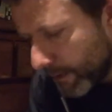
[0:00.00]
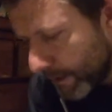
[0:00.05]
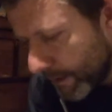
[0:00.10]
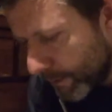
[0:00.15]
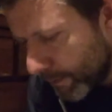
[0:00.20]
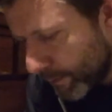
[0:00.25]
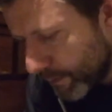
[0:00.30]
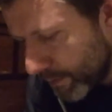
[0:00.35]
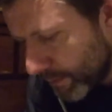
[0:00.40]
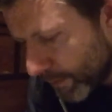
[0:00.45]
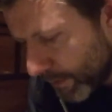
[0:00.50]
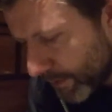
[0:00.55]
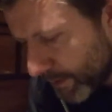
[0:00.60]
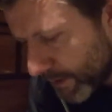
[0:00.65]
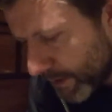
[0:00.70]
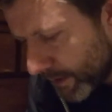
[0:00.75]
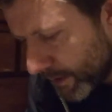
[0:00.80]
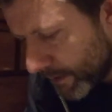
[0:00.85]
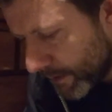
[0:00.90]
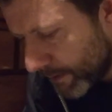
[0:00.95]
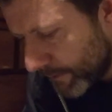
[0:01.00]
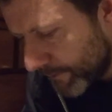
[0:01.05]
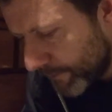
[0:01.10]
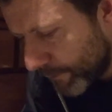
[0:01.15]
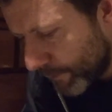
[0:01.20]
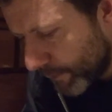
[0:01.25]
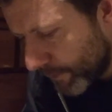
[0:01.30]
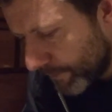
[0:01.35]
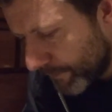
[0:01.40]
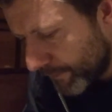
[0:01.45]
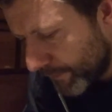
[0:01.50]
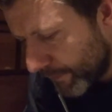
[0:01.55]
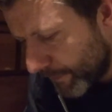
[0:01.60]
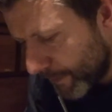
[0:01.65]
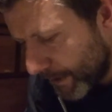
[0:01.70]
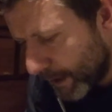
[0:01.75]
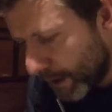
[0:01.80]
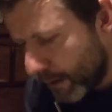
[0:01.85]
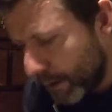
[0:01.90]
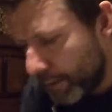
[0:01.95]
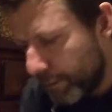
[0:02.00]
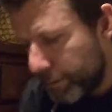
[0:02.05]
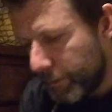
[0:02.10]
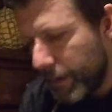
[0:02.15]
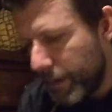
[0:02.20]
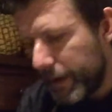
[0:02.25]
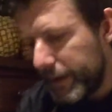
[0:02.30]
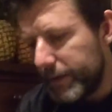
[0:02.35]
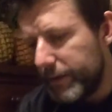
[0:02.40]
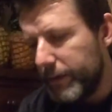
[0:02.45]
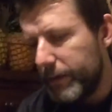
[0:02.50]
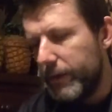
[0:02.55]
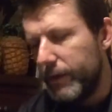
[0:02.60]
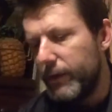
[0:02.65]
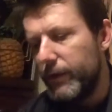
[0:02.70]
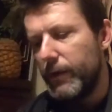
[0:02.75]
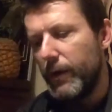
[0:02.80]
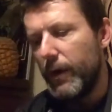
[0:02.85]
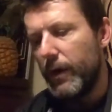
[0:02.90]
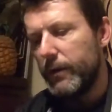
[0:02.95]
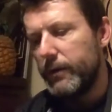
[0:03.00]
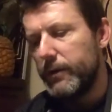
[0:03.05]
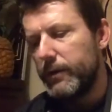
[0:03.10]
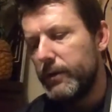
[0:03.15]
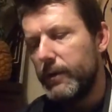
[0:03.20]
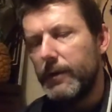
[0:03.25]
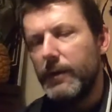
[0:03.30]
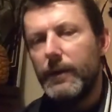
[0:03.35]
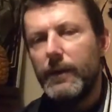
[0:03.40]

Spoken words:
What was it? He'd fallen from a Club Med yacht.